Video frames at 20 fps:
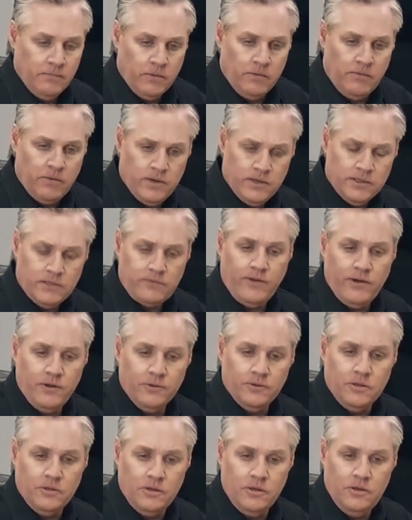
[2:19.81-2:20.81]
We've always
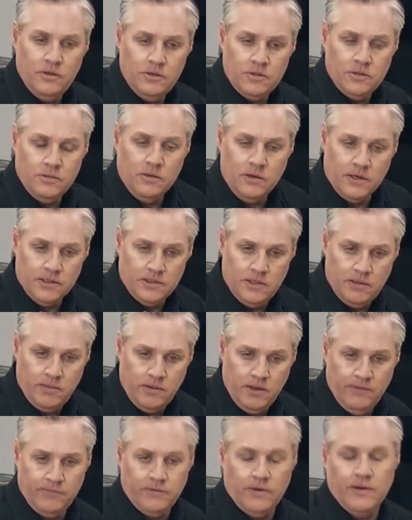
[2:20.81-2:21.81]
felt that the YouTube guys need to
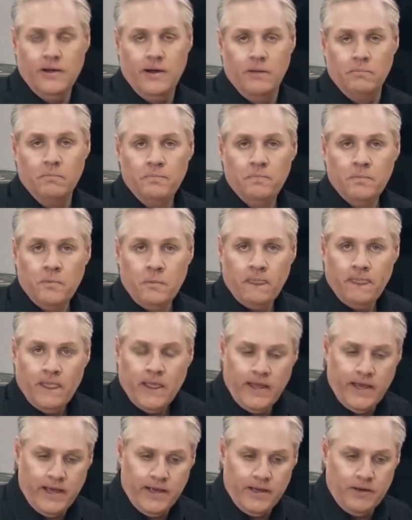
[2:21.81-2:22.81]
be lifted up,
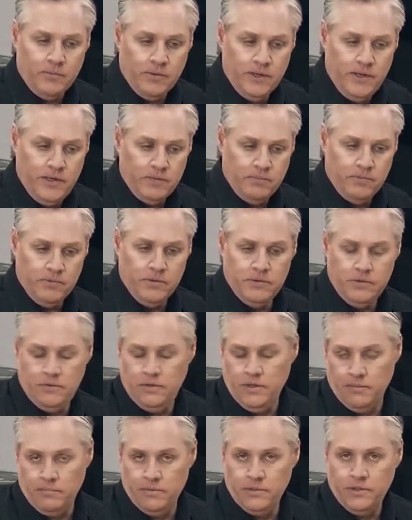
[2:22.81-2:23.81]
and we need
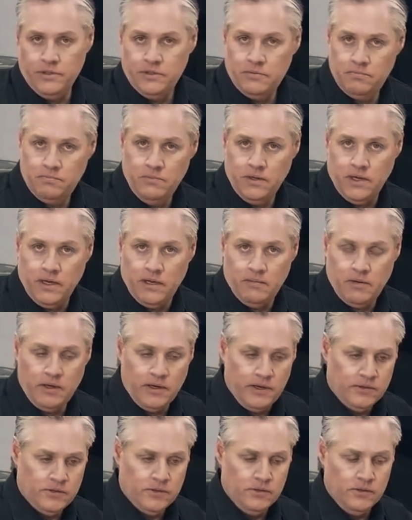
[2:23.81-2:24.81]
to produce
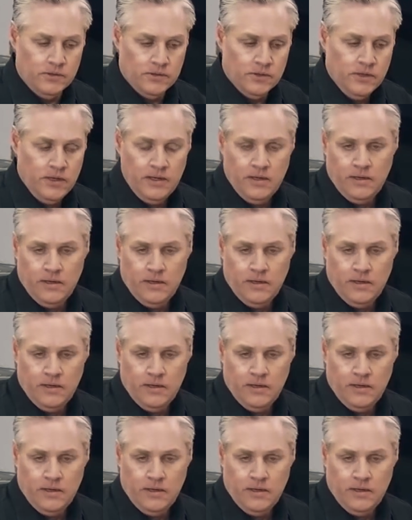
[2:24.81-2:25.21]
high-end tools.